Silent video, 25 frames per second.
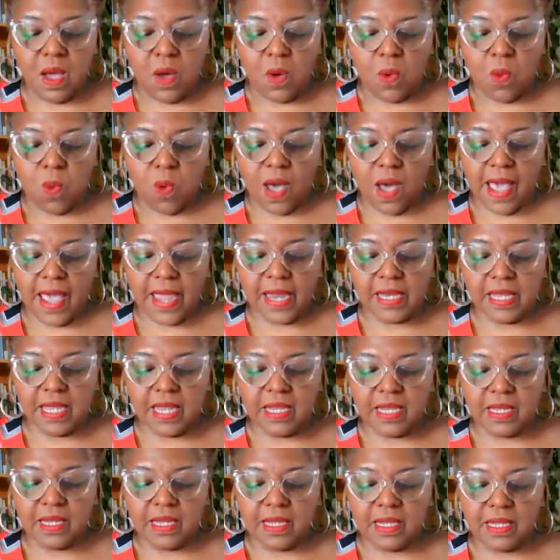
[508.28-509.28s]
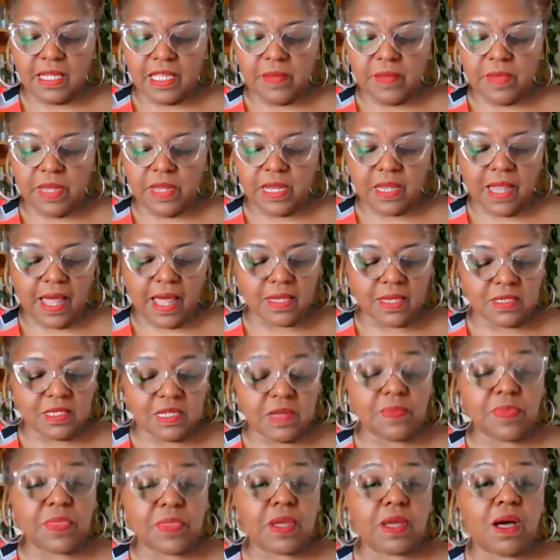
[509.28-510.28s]
white and gleaming like
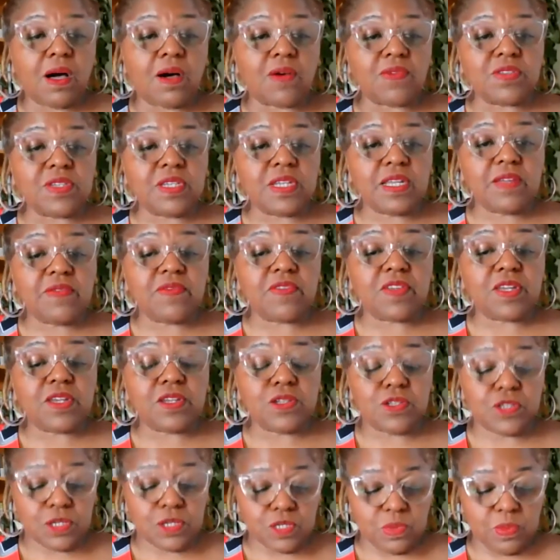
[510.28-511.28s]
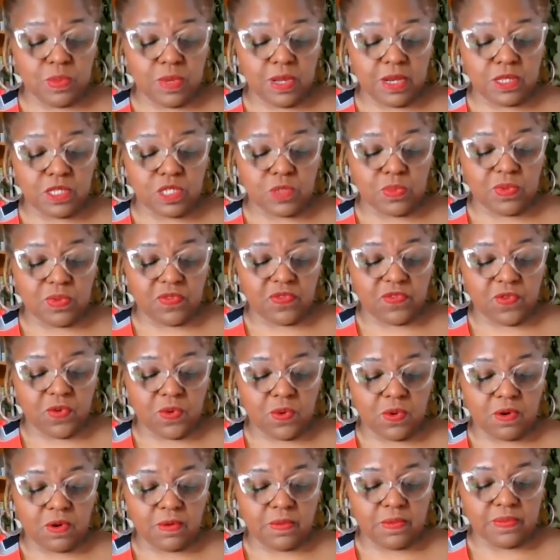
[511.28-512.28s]
something off TV just minutes
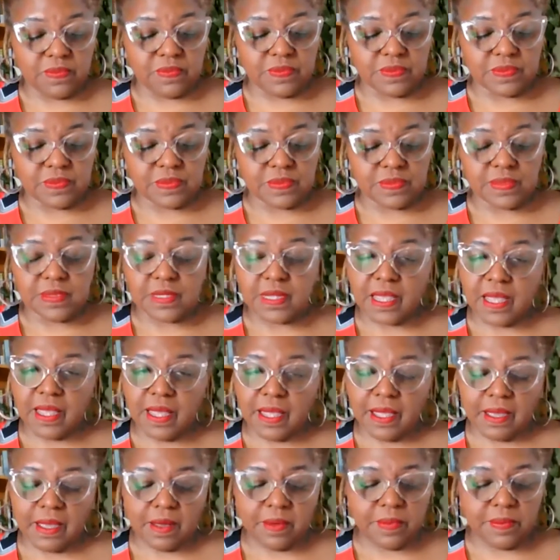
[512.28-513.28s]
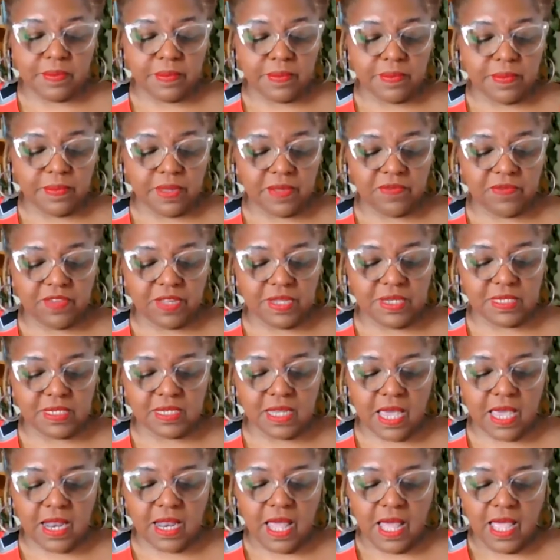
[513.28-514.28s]
before. Damn, Big V
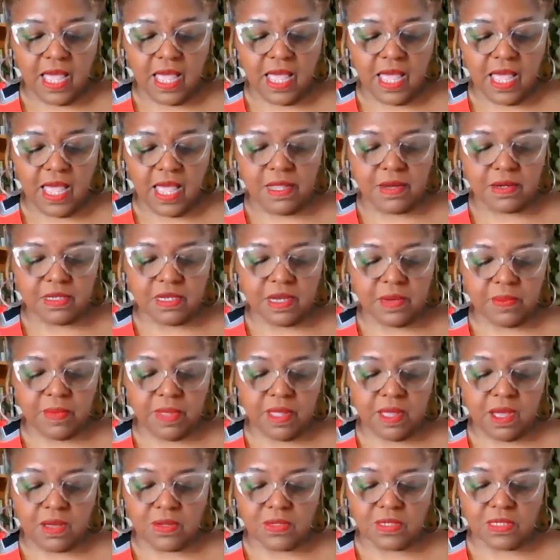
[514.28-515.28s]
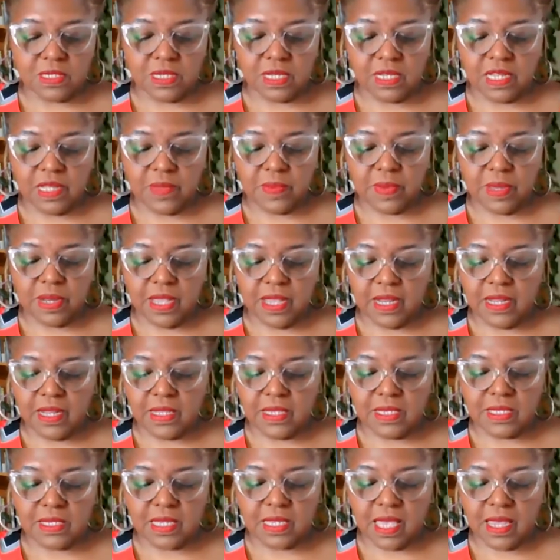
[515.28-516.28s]
said, and looked at me all silly, but he
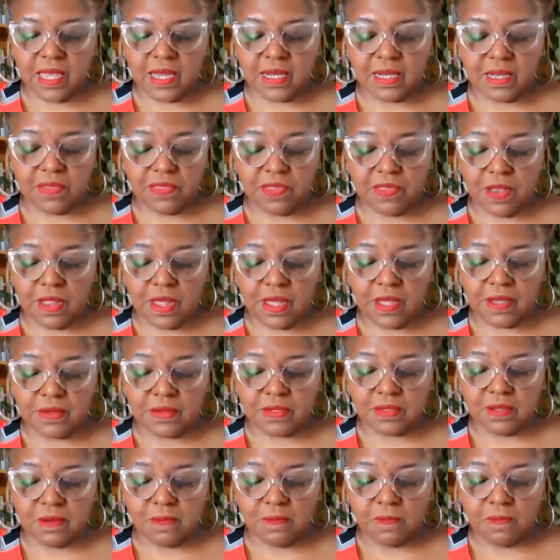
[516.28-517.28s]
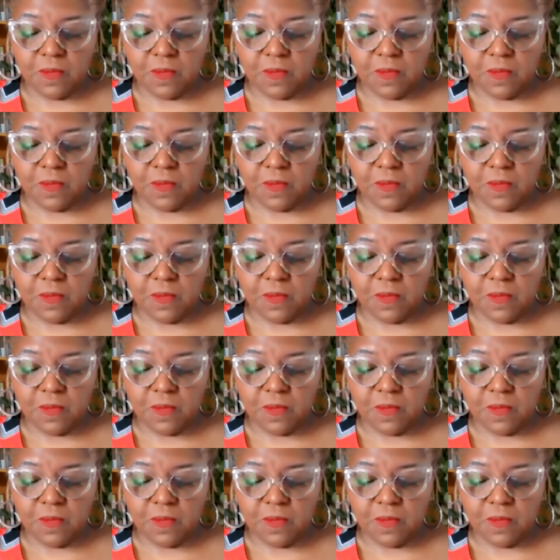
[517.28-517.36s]
didn't say nothing else.